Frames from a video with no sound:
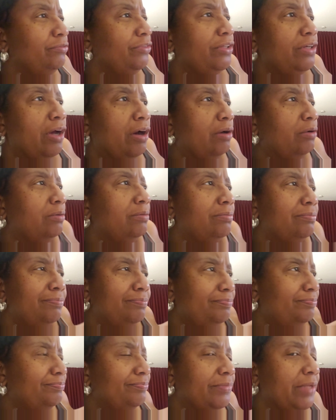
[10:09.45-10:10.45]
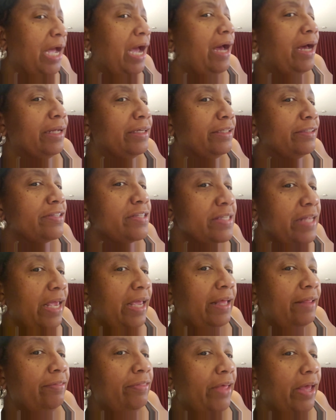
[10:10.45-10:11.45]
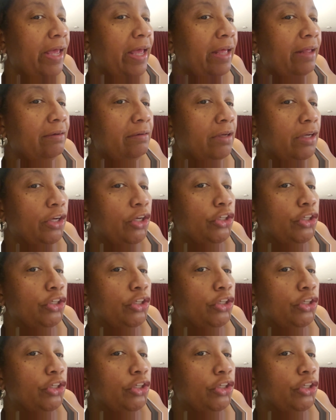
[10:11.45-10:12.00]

You know, I understand that